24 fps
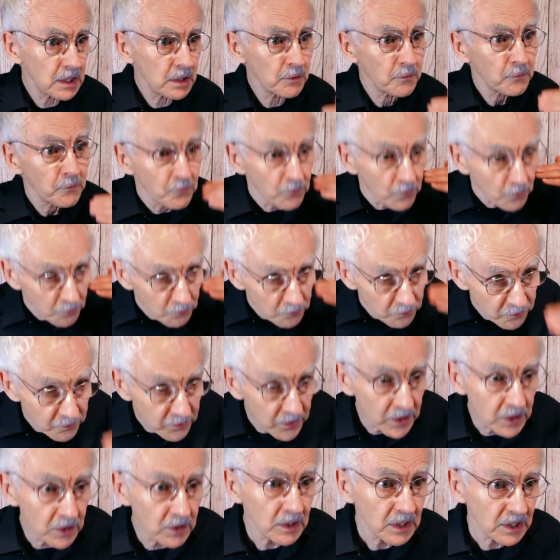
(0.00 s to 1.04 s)
can
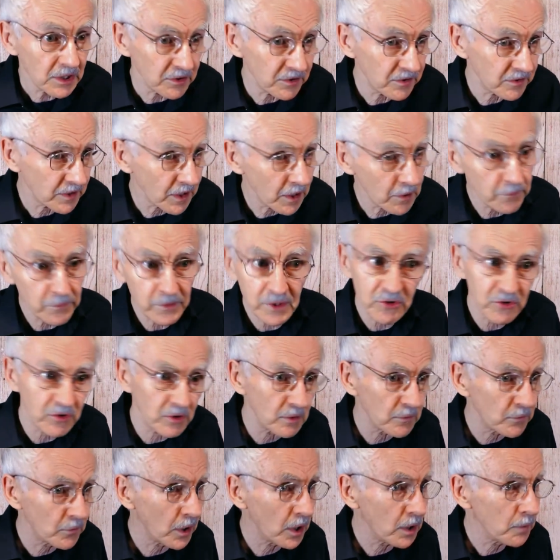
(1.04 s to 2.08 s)
fulfill his salvation
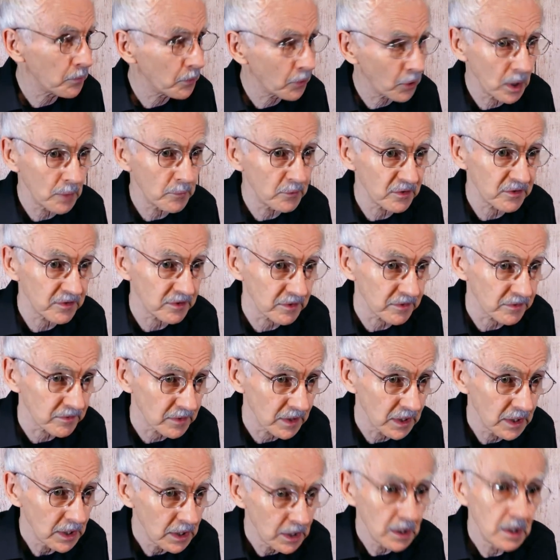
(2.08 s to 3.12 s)
of all promises.
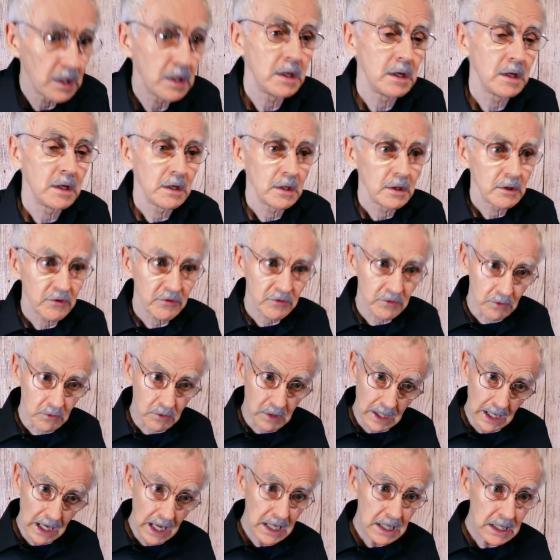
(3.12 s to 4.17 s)
So
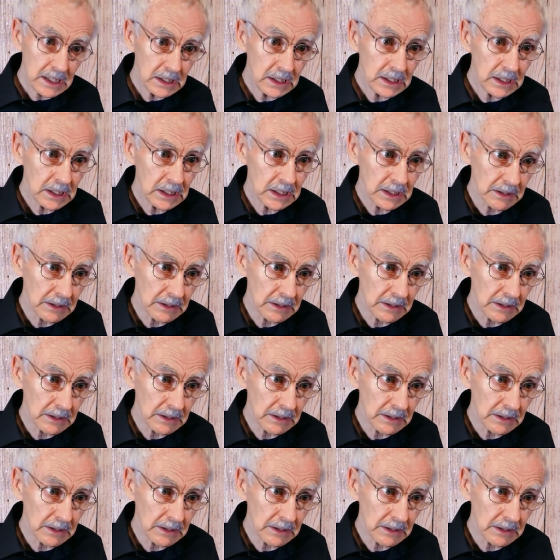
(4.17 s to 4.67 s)
can he?